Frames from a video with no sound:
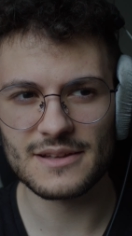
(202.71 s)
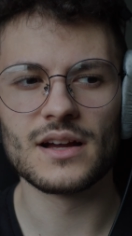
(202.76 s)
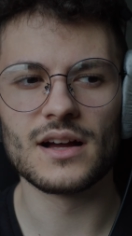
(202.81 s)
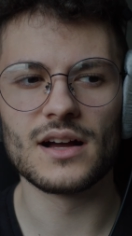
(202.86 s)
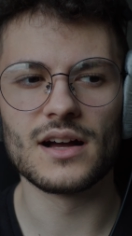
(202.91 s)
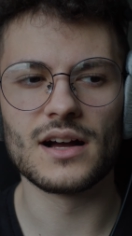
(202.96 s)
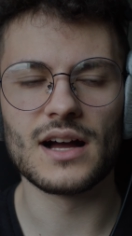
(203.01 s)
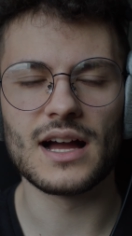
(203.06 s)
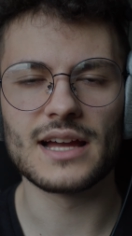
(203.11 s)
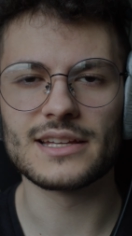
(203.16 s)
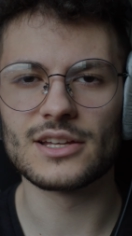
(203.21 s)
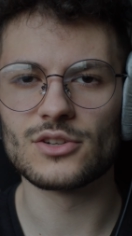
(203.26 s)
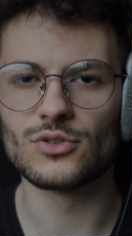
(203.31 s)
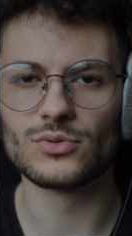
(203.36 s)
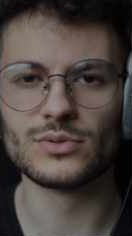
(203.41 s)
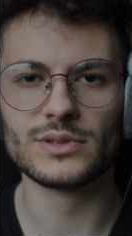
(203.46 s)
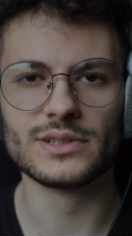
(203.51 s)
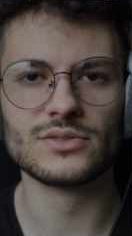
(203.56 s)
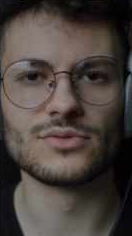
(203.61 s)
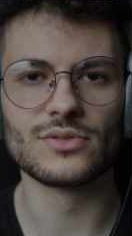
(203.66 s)
I can
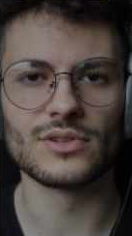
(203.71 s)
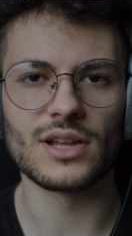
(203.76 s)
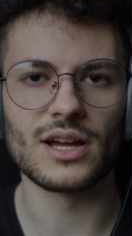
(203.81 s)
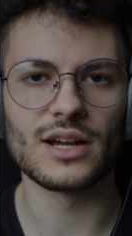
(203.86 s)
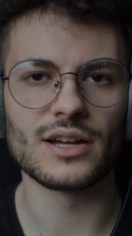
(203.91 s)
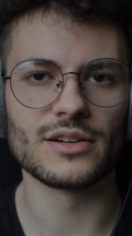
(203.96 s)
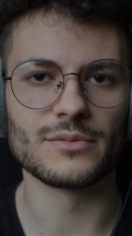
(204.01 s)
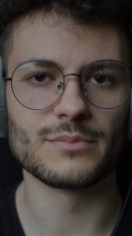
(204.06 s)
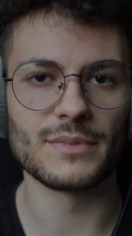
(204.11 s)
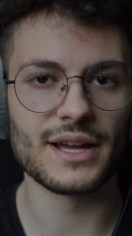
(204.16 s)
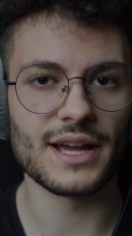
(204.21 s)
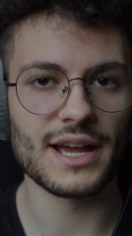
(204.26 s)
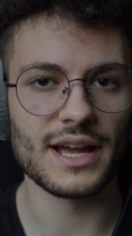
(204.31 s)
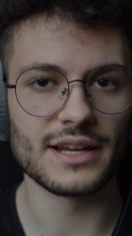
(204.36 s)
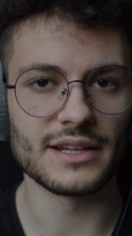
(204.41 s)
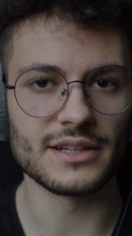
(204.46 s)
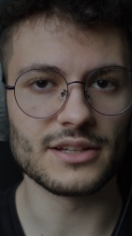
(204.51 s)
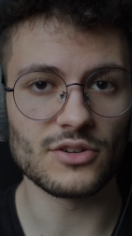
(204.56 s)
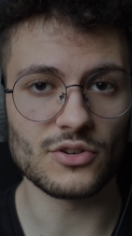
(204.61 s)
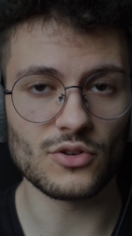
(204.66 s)
only rely on
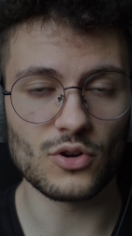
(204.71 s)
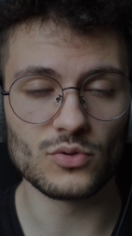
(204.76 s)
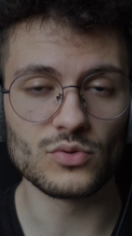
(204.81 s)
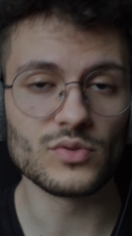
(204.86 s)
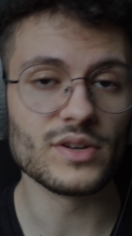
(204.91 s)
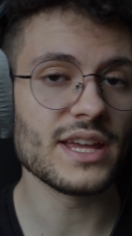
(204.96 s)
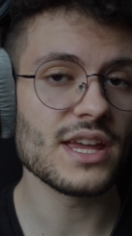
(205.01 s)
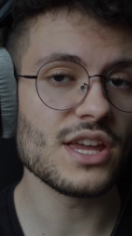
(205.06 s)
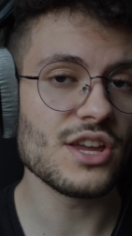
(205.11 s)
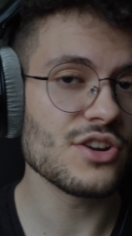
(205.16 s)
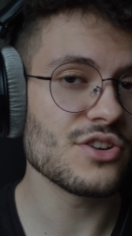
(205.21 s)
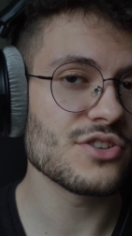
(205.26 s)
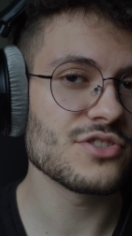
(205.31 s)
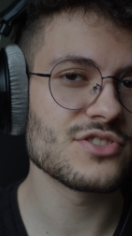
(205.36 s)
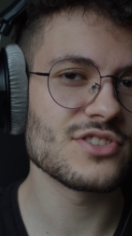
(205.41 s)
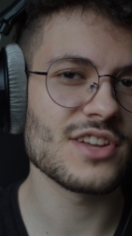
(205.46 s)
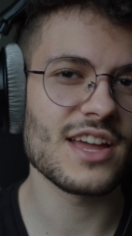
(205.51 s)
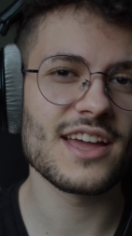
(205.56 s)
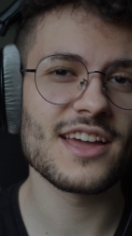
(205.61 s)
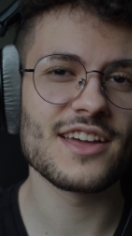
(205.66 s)
my own
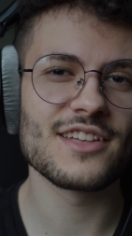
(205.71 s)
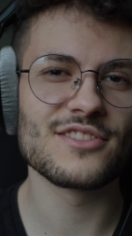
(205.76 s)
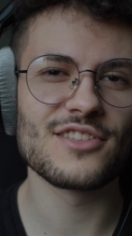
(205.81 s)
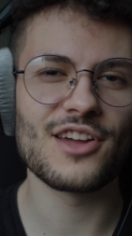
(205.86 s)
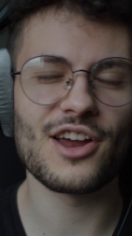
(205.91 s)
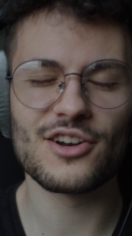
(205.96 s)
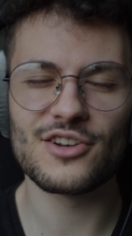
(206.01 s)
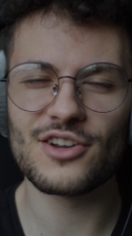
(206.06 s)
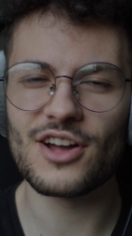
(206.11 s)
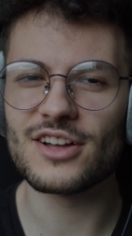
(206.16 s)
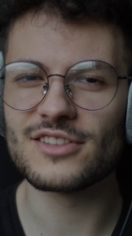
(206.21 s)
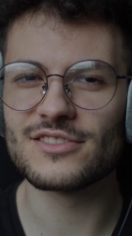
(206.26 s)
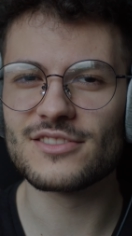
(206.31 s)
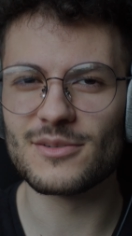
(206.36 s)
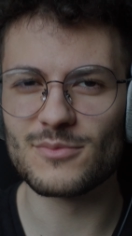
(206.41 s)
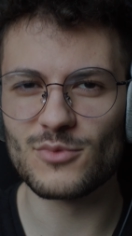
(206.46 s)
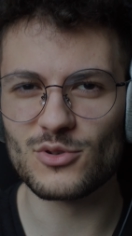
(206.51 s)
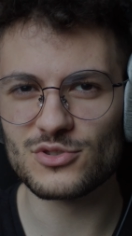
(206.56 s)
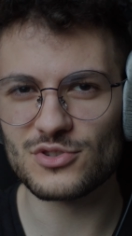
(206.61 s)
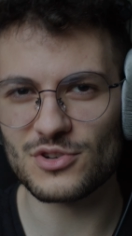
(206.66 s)
ears, and they're not the
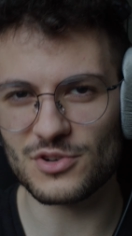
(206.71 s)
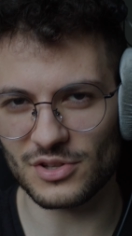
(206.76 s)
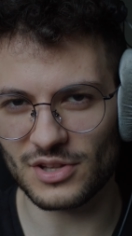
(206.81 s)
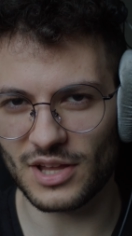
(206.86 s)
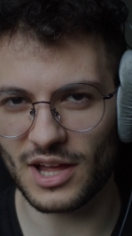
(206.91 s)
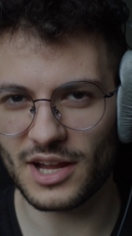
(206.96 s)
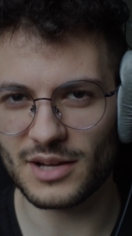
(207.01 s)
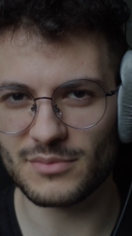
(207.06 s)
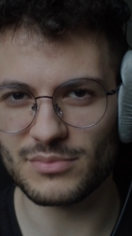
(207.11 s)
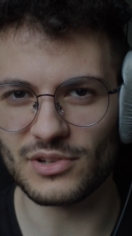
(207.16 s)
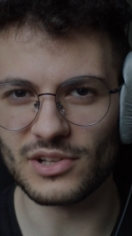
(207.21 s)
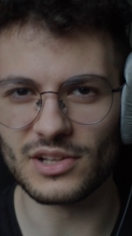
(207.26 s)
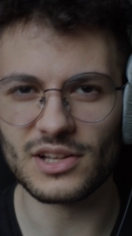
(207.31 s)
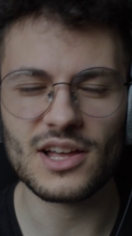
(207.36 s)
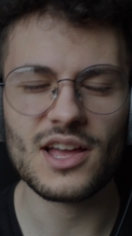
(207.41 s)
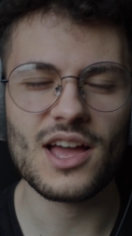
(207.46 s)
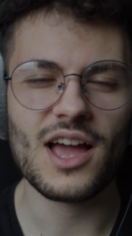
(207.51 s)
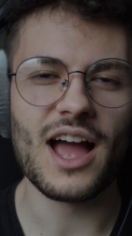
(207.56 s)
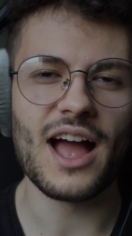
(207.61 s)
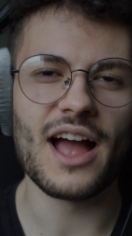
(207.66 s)
most reliable.
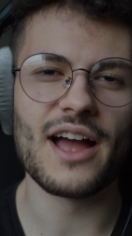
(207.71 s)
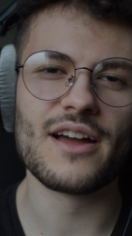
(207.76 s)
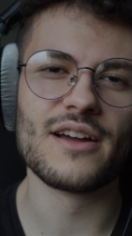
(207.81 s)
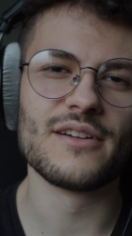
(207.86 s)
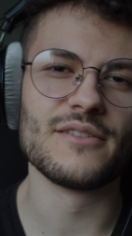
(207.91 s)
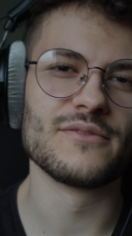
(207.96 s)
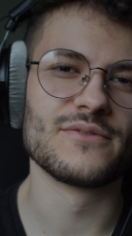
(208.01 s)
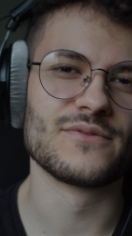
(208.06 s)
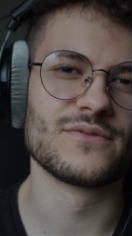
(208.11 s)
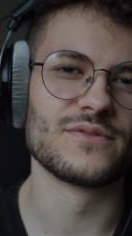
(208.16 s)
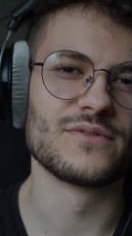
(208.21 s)
I've